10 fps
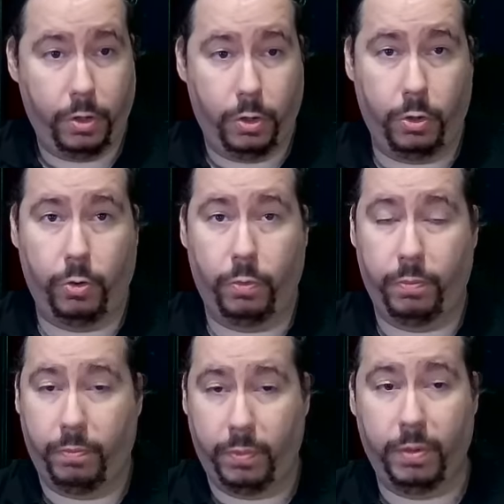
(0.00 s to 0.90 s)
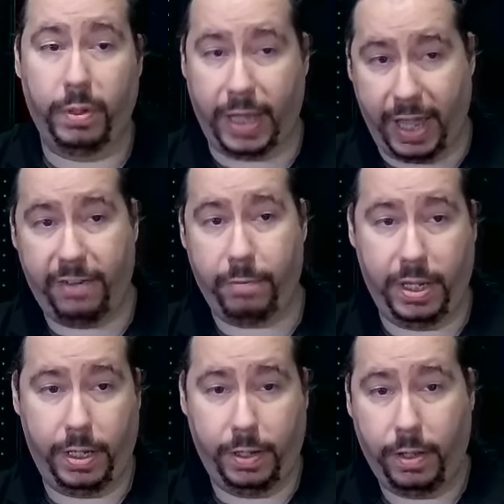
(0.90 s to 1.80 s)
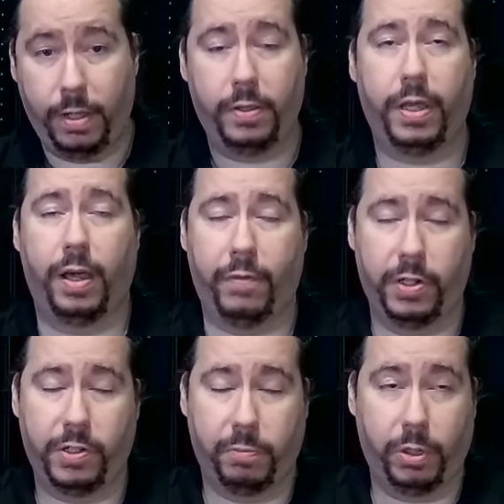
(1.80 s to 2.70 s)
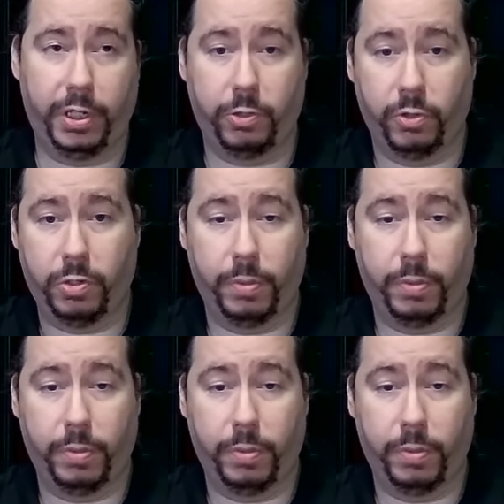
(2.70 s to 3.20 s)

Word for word: who gave me the evidence of plagiarism,